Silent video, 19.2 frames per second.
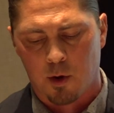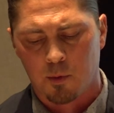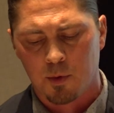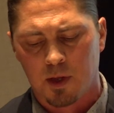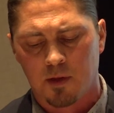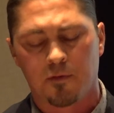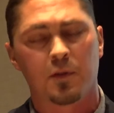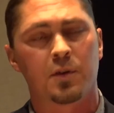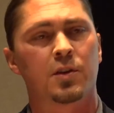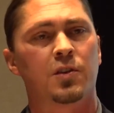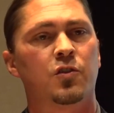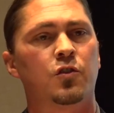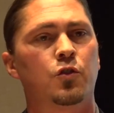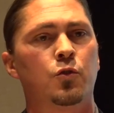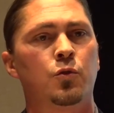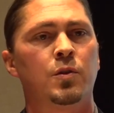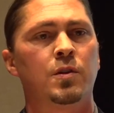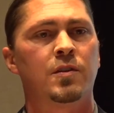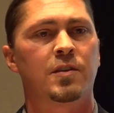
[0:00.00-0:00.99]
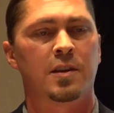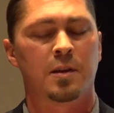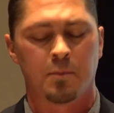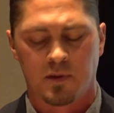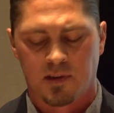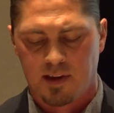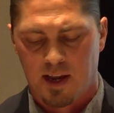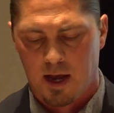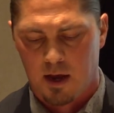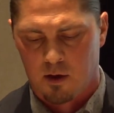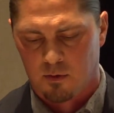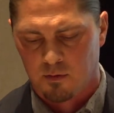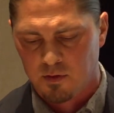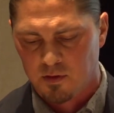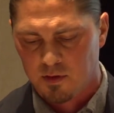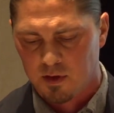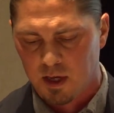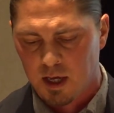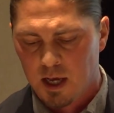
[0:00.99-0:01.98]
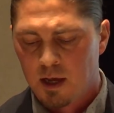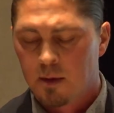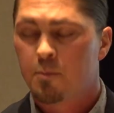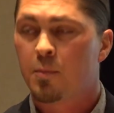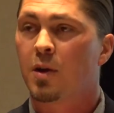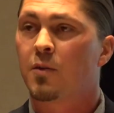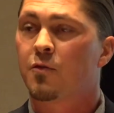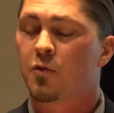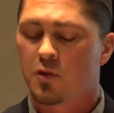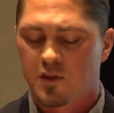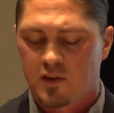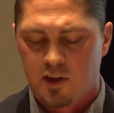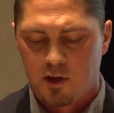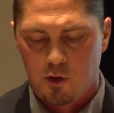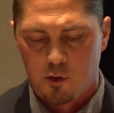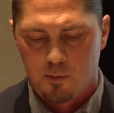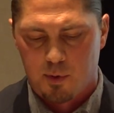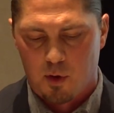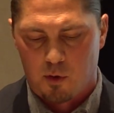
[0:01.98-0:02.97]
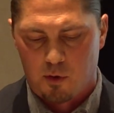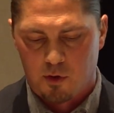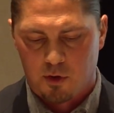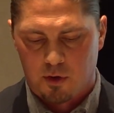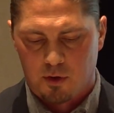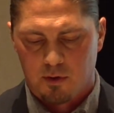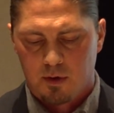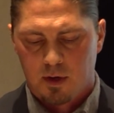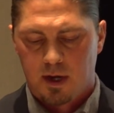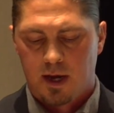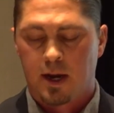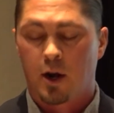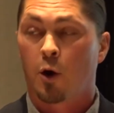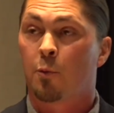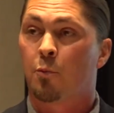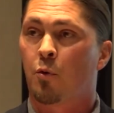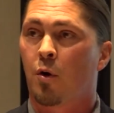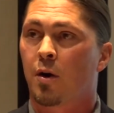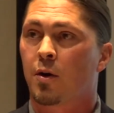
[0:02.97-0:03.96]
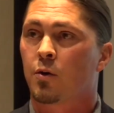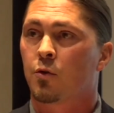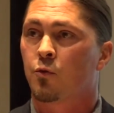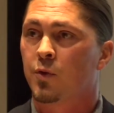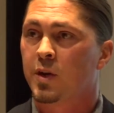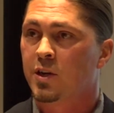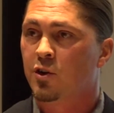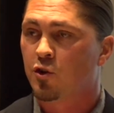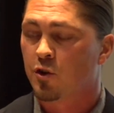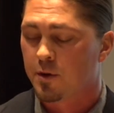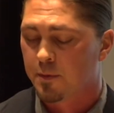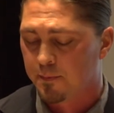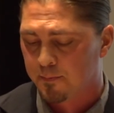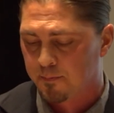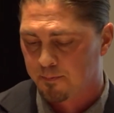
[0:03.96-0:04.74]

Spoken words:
only for the students themselves, but for CU Boulder and our broader region.